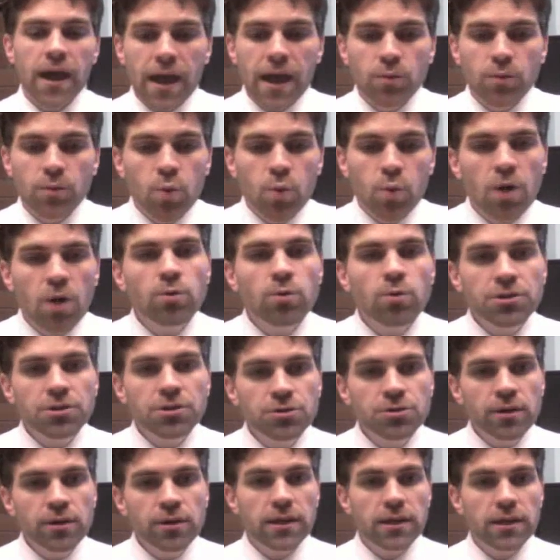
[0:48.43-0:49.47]
And what we're
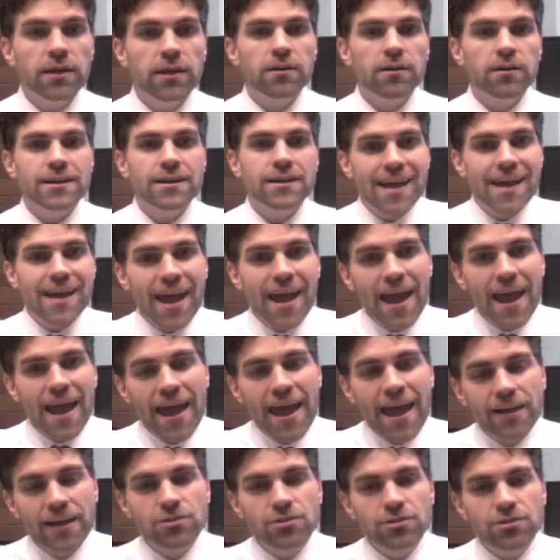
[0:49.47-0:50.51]
doing here is
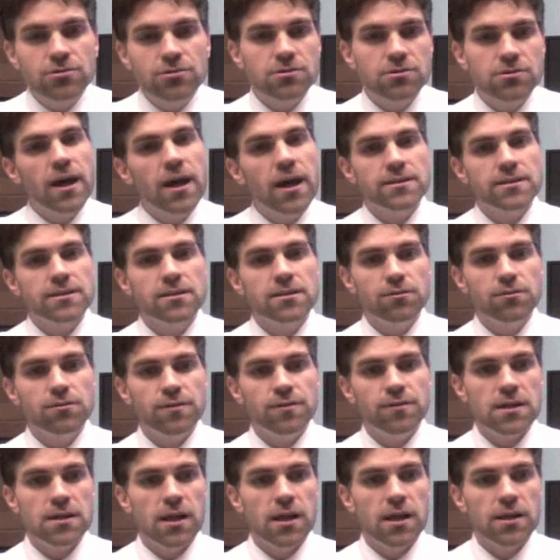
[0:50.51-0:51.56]
exercising the
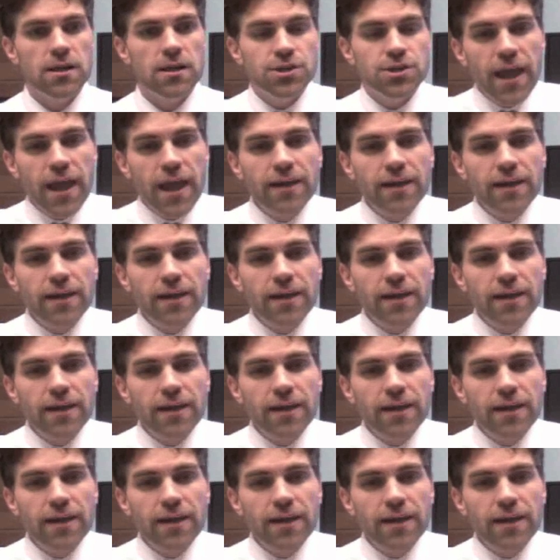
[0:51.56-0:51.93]
physiology,